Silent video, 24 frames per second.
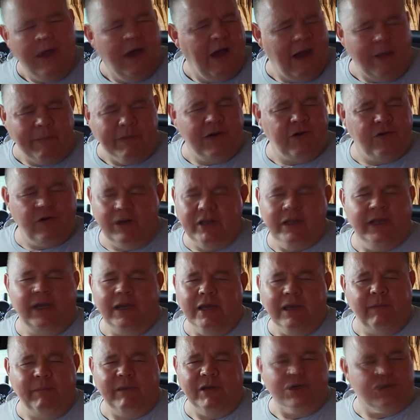I mean, really,
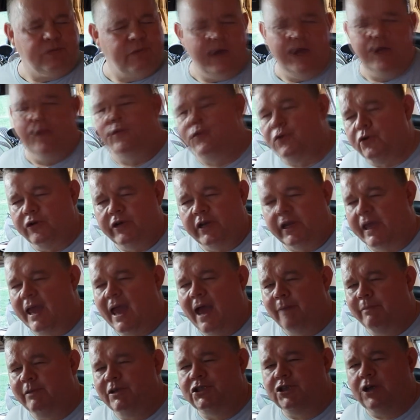you'd be as well throwing the
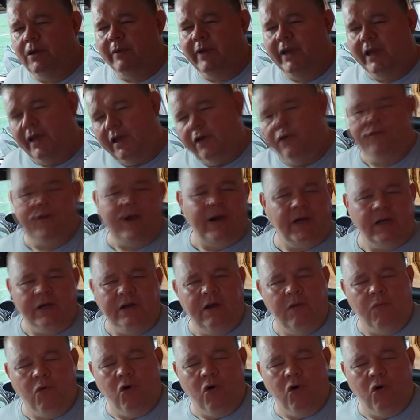cabbage away and drinking the